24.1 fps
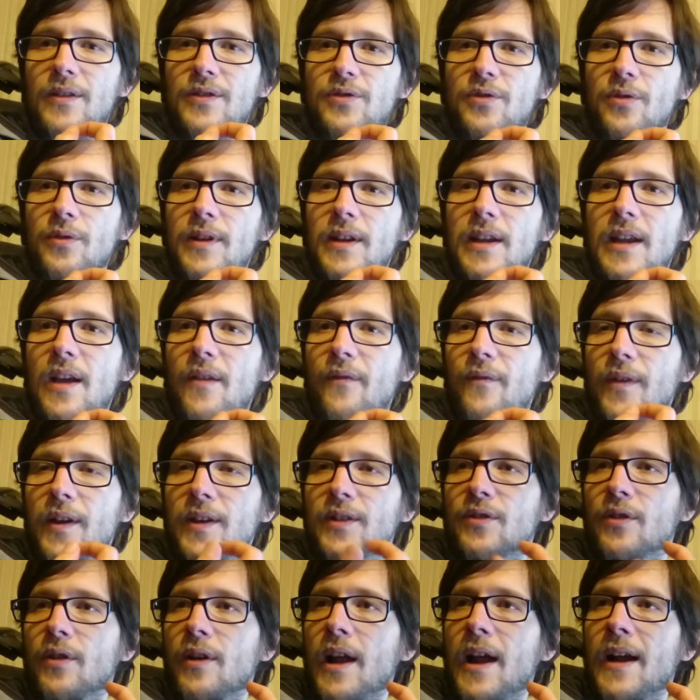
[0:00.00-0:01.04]
2D and
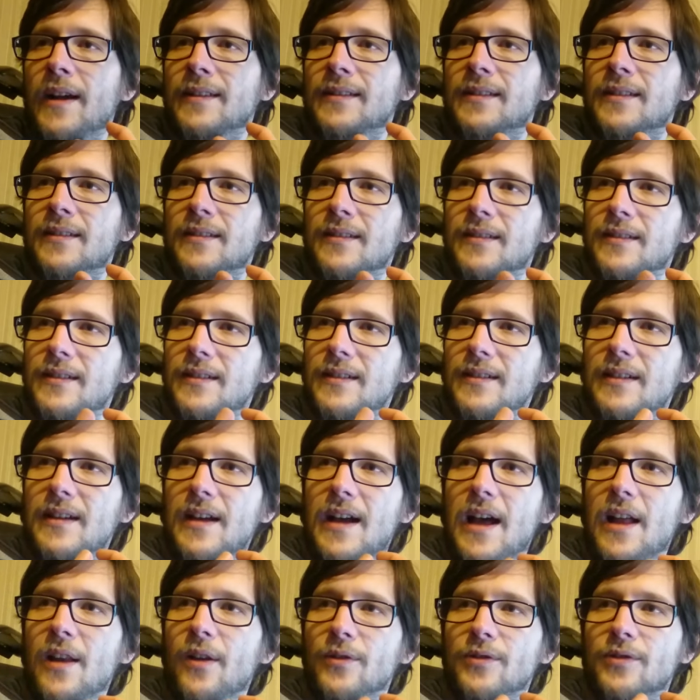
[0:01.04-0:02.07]
vector art uh,
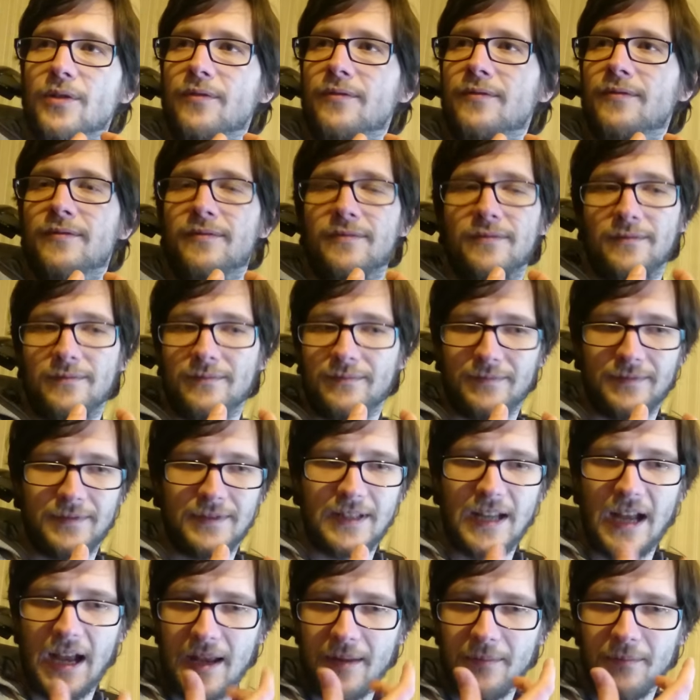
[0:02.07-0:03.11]
a lot of
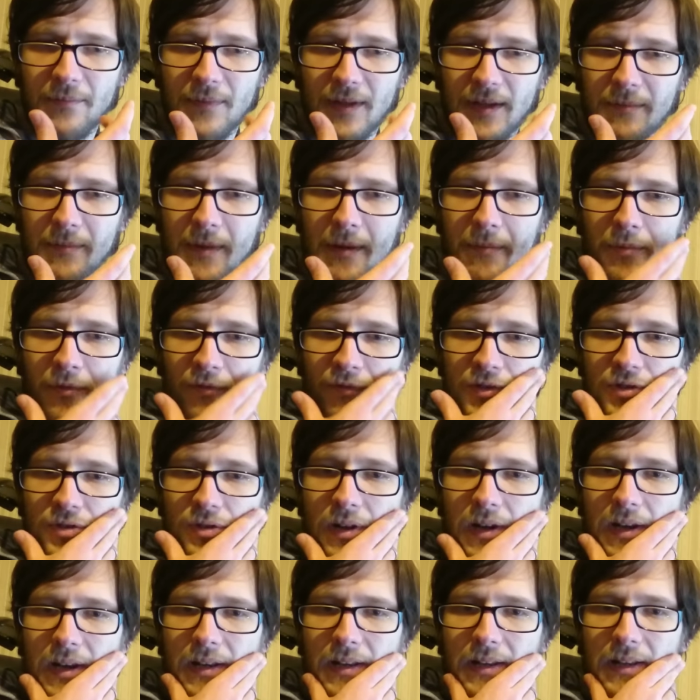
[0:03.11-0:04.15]
time in my
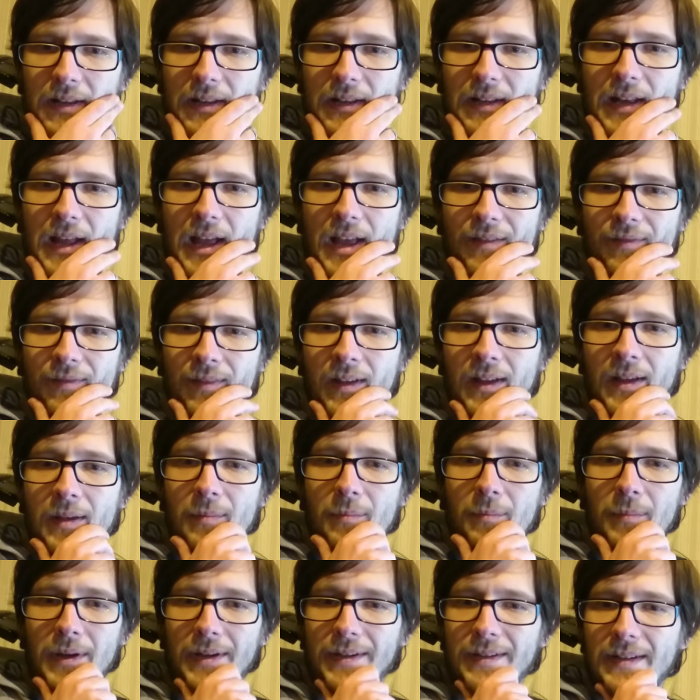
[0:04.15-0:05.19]
professional life,
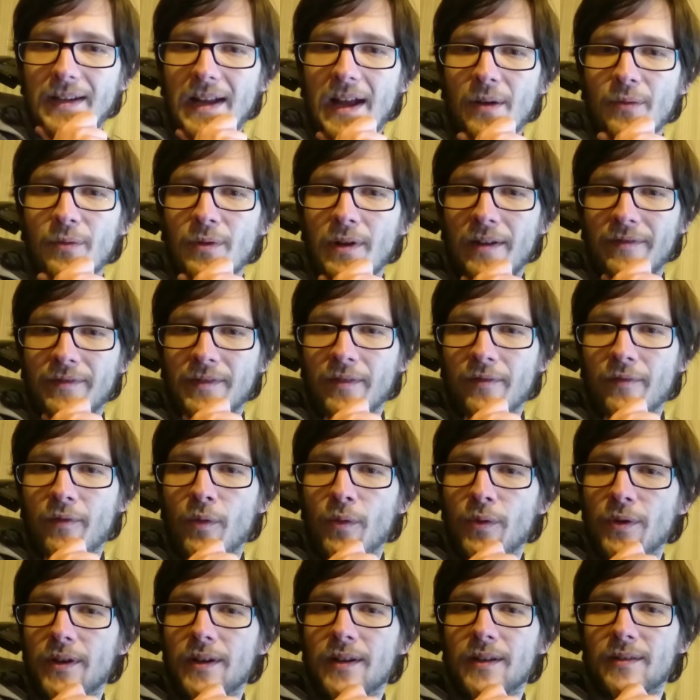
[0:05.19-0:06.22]
but now after
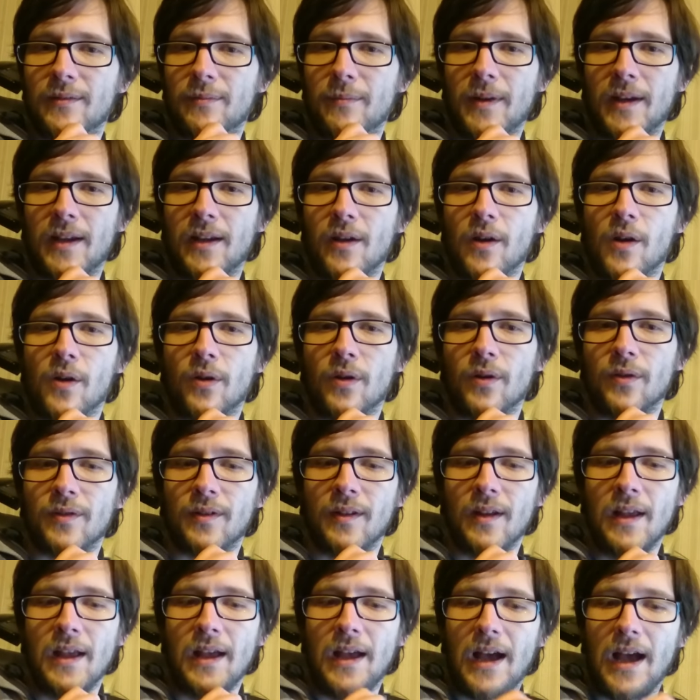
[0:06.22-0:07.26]
four years making Okhlos,
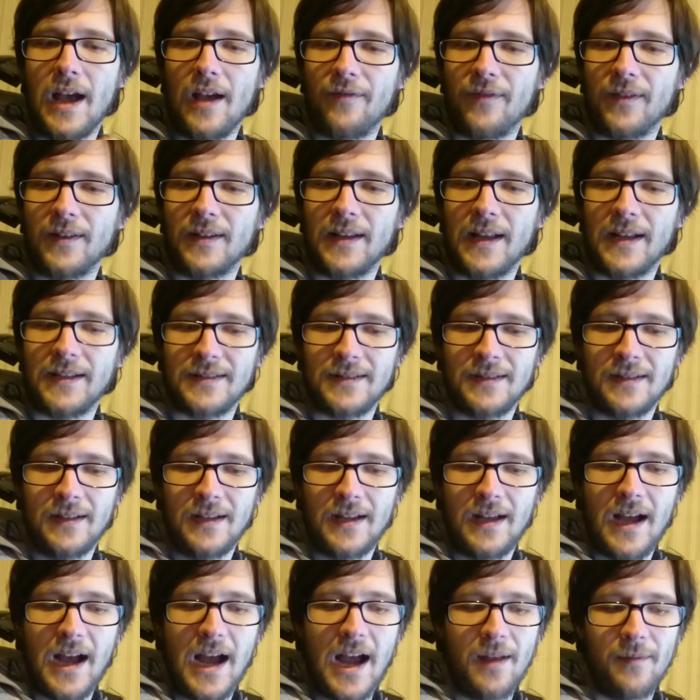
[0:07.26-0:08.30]
I think that
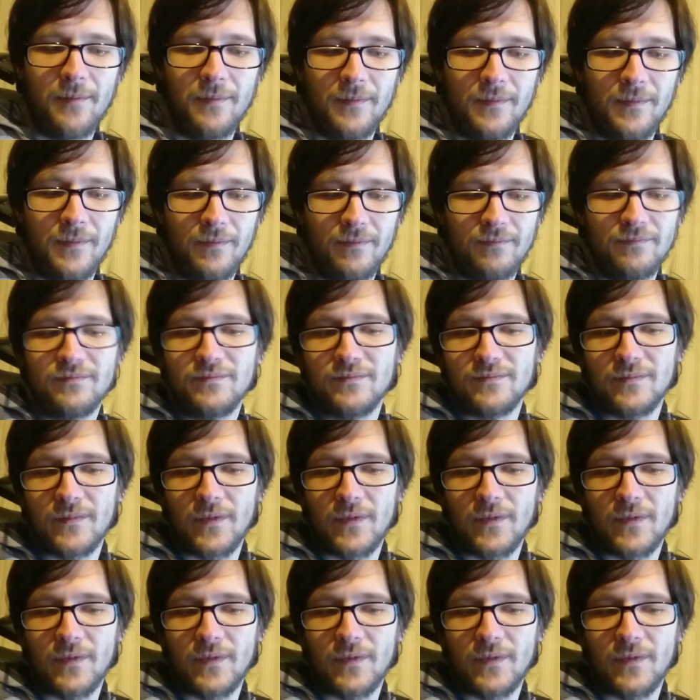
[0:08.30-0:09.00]
I'm